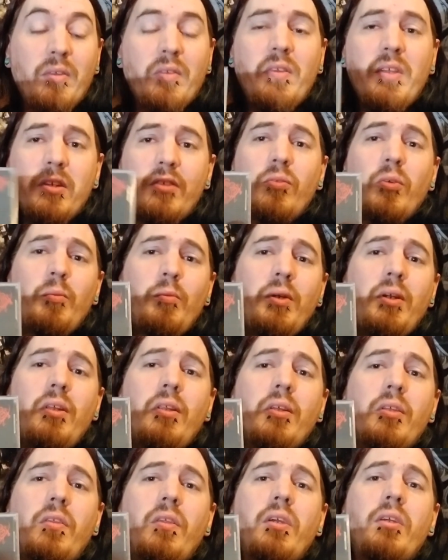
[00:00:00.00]
this would be
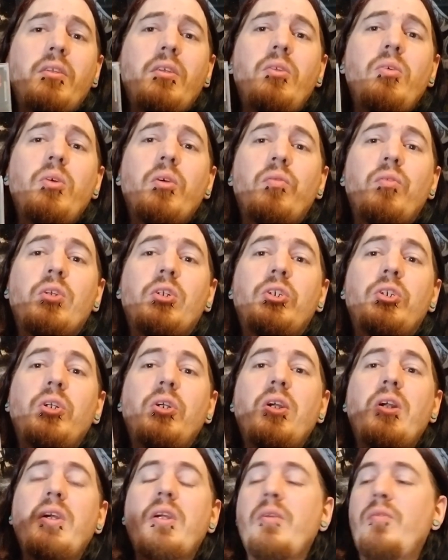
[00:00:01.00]
the thing to do it for sure.